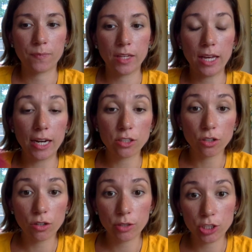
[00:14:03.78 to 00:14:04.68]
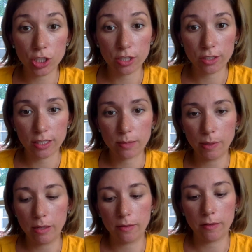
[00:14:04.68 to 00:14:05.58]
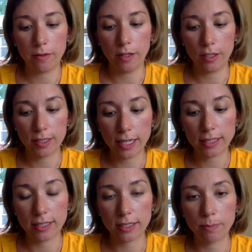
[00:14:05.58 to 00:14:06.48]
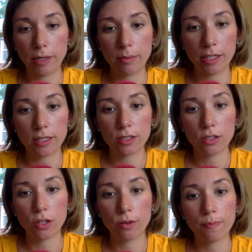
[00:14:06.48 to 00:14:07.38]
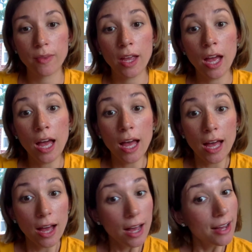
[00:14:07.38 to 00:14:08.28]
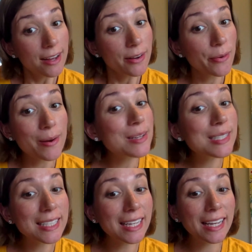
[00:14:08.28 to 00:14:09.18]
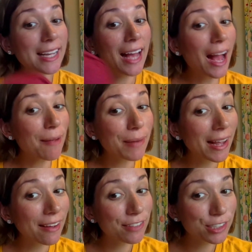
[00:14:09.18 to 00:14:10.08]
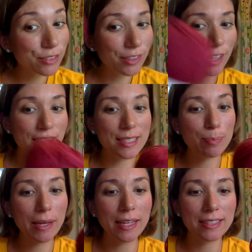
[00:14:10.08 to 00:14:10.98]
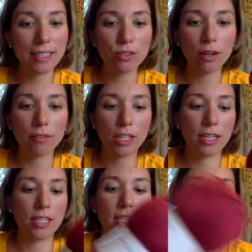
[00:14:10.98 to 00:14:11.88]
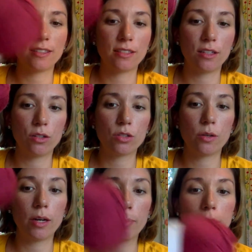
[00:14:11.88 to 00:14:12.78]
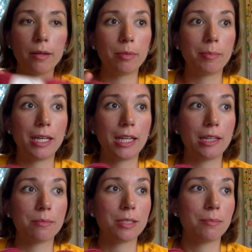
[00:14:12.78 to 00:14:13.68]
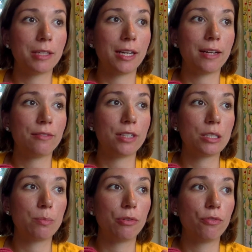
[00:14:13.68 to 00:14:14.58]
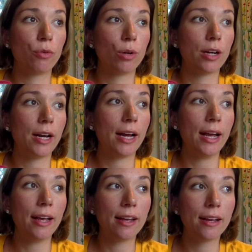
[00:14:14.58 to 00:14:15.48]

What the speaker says: And I don't know what gender this baby or sex this baby is, so we'll see. I might have use for all these pinks. I do have a lot of nieces though, so I'll probably be making them something out of this before I